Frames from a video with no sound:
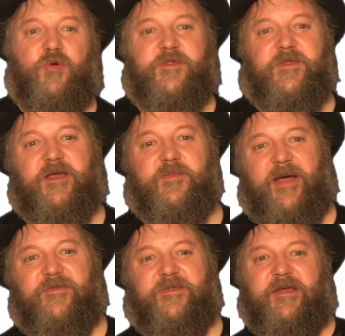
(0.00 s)
We think
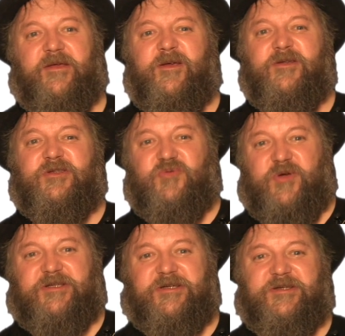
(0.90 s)
about the
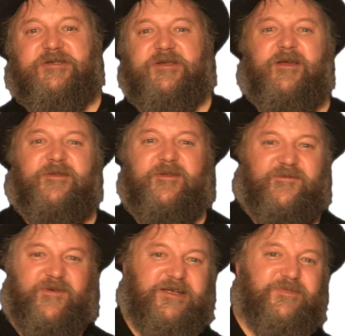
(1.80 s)
Twitters, the
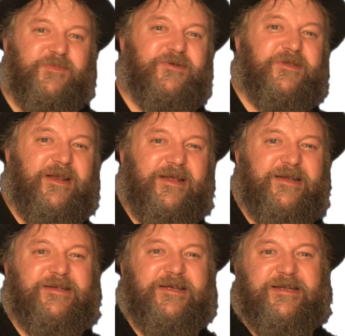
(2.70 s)
Facebooks, the
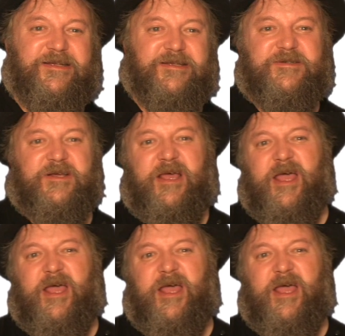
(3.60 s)
LinkedIns,